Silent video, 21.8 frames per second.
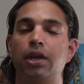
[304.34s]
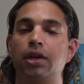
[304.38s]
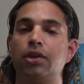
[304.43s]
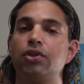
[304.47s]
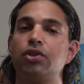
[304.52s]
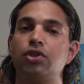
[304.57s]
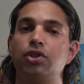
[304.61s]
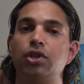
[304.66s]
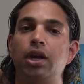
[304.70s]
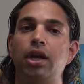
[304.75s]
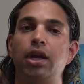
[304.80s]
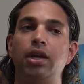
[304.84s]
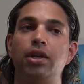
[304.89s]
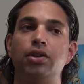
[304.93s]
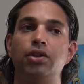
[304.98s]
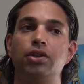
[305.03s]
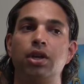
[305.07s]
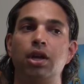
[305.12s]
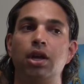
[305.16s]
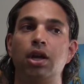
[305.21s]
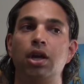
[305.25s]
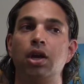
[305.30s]

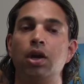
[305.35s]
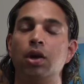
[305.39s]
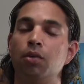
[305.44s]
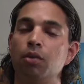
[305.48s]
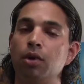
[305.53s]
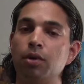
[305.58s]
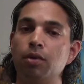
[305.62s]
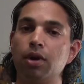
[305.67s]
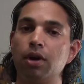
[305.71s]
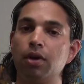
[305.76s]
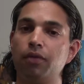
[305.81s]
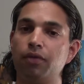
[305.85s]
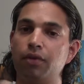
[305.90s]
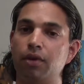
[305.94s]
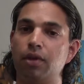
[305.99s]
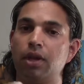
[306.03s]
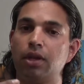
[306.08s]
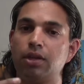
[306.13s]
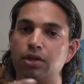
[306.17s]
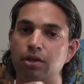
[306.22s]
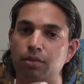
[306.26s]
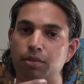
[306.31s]
exchange, we want to feel
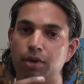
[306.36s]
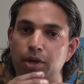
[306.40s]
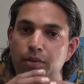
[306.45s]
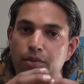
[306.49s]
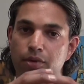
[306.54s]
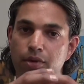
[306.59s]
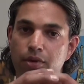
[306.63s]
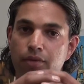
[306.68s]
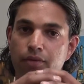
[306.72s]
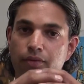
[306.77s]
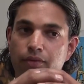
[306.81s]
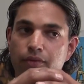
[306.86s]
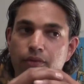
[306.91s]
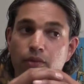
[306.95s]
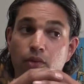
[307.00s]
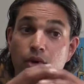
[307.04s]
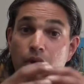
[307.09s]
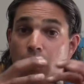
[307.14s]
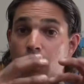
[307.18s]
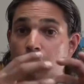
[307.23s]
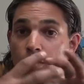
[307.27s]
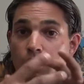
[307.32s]
like two people
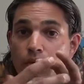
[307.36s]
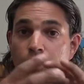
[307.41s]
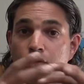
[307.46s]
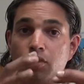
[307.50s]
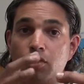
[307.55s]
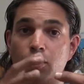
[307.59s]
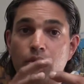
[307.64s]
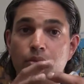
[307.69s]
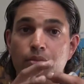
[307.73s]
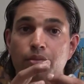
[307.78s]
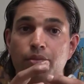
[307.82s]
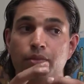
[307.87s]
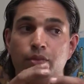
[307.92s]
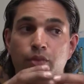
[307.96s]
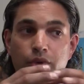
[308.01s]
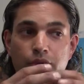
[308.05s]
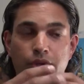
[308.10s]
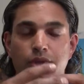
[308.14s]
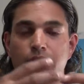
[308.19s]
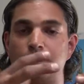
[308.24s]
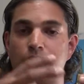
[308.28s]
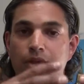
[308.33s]
or a whole group,
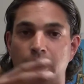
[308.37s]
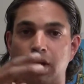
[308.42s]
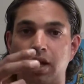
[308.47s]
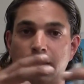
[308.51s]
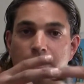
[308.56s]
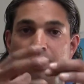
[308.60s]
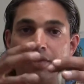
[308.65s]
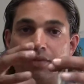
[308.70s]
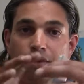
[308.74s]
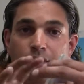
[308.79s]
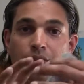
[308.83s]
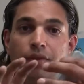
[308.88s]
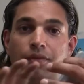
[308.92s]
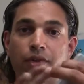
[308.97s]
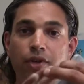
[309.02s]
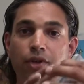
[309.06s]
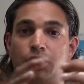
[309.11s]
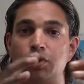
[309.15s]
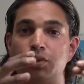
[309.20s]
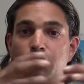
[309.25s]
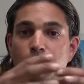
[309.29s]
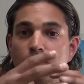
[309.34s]
which is lots of
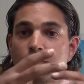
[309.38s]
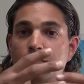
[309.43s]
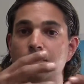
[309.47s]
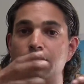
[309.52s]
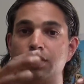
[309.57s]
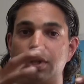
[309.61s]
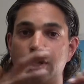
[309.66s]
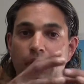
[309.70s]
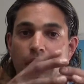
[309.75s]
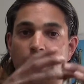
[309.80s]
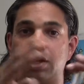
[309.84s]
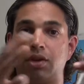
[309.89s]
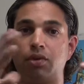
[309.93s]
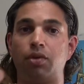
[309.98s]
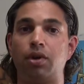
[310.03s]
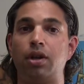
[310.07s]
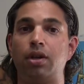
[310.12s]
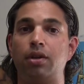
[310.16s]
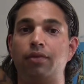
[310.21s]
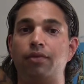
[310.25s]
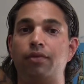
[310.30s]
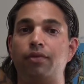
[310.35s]
individuals that
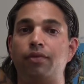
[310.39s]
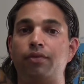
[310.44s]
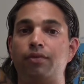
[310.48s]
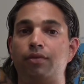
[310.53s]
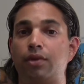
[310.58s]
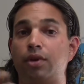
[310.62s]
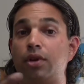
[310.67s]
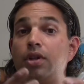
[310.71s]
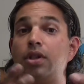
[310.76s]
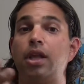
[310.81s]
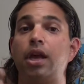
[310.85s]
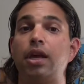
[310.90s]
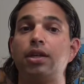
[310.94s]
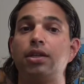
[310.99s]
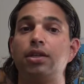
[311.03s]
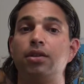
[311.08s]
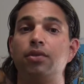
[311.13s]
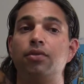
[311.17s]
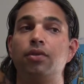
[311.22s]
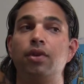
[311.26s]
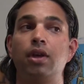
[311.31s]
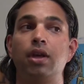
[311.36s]
create a
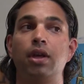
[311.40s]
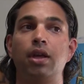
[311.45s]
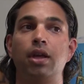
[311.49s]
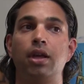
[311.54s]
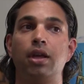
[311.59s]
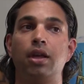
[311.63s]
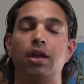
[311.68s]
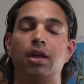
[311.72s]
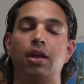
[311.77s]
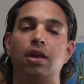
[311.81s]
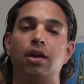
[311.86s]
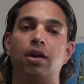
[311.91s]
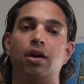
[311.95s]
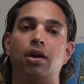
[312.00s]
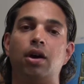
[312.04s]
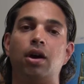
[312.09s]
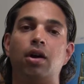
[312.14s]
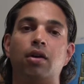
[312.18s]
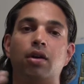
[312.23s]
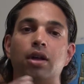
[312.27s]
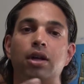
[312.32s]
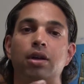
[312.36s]
collective,
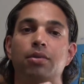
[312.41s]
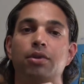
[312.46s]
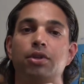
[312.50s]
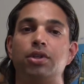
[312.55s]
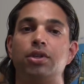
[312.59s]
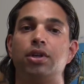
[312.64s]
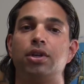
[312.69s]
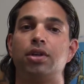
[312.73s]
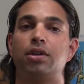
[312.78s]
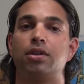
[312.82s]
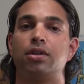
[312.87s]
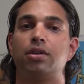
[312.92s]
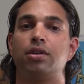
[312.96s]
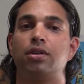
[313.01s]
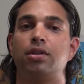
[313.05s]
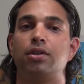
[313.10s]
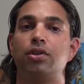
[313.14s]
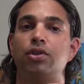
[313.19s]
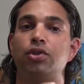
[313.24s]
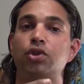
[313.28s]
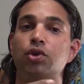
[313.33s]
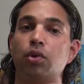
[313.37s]
are all able to
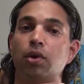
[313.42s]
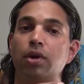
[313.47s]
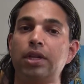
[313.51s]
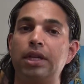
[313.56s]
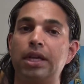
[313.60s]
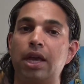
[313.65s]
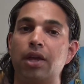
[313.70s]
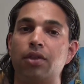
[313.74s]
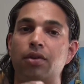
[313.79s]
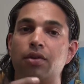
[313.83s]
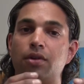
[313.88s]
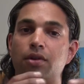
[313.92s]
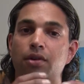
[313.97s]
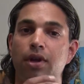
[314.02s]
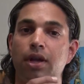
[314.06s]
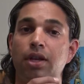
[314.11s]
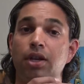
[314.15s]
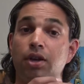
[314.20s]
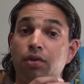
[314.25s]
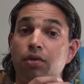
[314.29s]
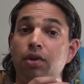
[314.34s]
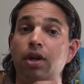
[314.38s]
join together
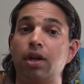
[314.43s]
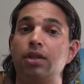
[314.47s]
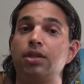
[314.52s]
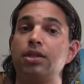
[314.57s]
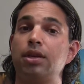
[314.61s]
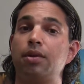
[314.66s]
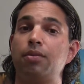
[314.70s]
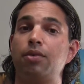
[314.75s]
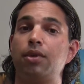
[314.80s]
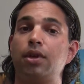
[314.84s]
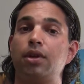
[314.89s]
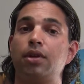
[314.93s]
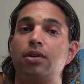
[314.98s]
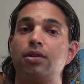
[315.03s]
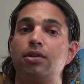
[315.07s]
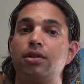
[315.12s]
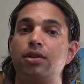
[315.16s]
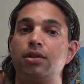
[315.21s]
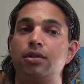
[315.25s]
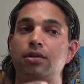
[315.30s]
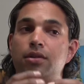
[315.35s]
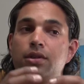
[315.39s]
and agree on something,
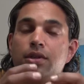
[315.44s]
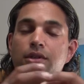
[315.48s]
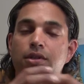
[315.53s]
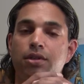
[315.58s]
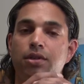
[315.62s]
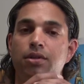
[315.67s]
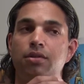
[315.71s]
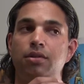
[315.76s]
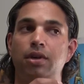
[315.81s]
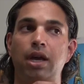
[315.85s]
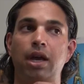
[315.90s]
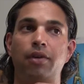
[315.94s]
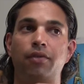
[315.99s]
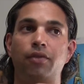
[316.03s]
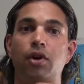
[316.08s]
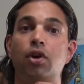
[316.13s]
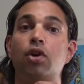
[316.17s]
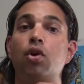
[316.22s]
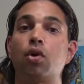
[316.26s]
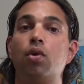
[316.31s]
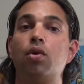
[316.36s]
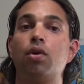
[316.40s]
to have
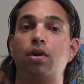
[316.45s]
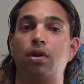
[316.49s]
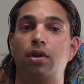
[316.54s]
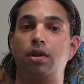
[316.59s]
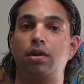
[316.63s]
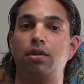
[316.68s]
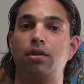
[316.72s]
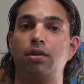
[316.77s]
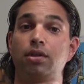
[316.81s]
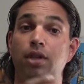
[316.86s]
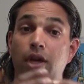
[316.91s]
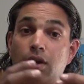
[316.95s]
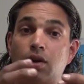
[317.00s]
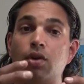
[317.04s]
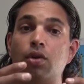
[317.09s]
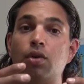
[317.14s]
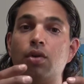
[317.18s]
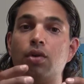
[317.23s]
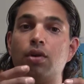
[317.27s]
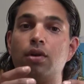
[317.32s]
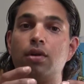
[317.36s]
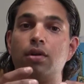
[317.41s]
accord,
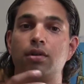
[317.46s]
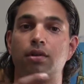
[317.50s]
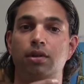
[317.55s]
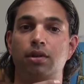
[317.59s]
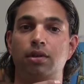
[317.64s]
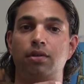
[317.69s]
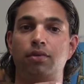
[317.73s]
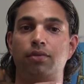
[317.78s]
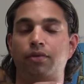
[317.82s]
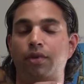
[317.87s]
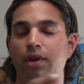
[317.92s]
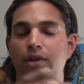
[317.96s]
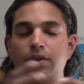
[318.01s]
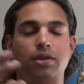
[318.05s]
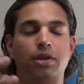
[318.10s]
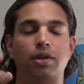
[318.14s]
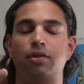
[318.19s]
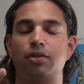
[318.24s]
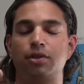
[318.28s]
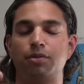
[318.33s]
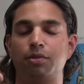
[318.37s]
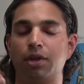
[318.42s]
d'accord in French.
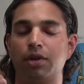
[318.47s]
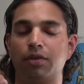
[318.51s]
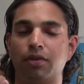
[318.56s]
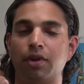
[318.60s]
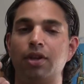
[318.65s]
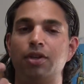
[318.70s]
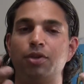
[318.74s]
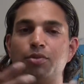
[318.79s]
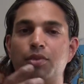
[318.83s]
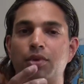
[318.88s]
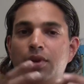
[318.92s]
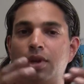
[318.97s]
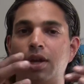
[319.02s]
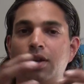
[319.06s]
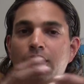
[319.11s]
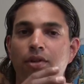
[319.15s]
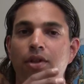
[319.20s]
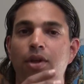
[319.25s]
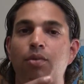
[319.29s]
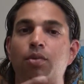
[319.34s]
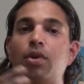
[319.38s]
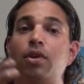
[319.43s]
I don't speak French, but I
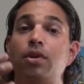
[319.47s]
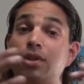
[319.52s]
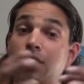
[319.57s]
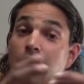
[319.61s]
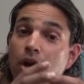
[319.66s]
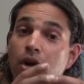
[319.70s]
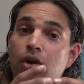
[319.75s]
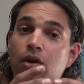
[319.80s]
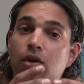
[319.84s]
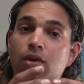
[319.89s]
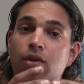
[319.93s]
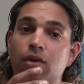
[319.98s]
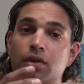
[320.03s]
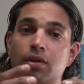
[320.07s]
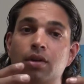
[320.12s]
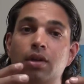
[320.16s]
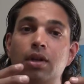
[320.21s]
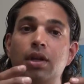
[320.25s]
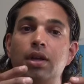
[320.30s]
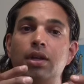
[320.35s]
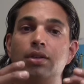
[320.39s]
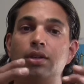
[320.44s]
know that word, d'accord.
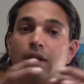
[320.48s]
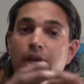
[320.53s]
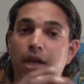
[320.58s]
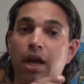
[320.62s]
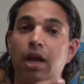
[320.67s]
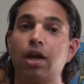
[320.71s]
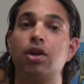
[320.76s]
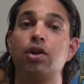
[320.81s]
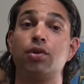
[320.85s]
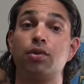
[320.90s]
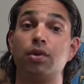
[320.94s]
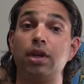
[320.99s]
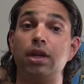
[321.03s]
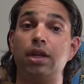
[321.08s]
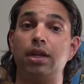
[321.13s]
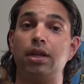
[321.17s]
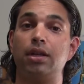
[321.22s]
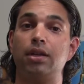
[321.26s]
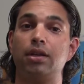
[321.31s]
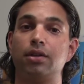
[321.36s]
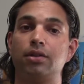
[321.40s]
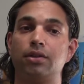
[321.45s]
It's like, I
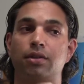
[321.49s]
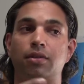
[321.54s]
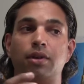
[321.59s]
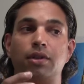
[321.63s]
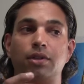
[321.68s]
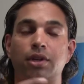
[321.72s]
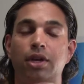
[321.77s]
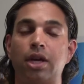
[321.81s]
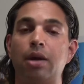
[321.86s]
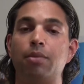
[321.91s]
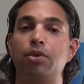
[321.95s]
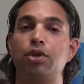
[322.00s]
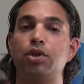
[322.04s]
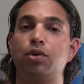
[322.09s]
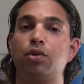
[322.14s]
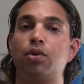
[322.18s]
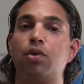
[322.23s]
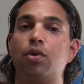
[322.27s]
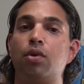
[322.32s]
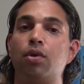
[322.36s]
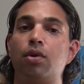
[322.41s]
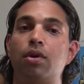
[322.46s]
agree, so to come into
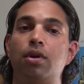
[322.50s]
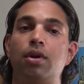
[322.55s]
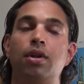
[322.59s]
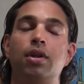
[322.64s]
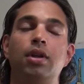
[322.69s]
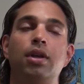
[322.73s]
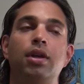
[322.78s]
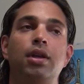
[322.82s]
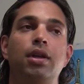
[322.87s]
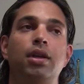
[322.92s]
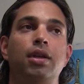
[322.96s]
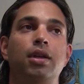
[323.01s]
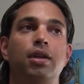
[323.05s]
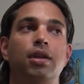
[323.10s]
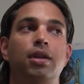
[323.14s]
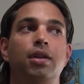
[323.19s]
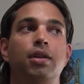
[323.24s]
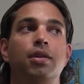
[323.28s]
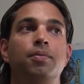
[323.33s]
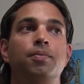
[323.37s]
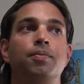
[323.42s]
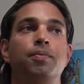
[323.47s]
accord.
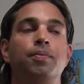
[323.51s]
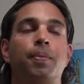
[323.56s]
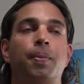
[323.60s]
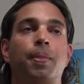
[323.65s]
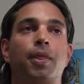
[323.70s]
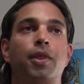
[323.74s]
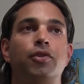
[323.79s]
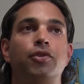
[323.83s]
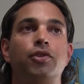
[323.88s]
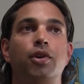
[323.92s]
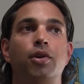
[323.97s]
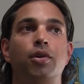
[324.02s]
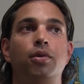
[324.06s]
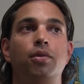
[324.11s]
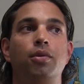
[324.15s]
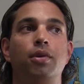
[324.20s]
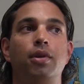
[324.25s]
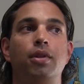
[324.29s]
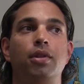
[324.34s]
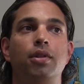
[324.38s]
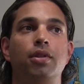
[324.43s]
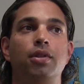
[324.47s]

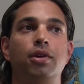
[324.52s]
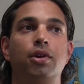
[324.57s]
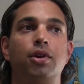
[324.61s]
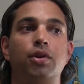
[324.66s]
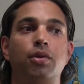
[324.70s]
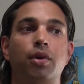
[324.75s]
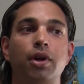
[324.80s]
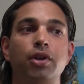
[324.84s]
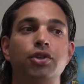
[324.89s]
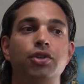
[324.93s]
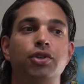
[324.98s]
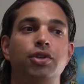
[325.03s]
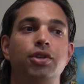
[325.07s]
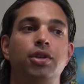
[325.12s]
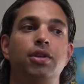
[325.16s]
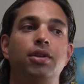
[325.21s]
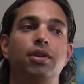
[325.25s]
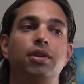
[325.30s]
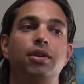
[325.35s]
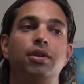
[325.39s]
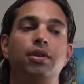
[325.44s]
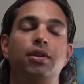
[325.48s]
So the
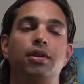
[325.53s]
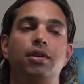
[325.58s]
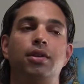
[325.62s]
questions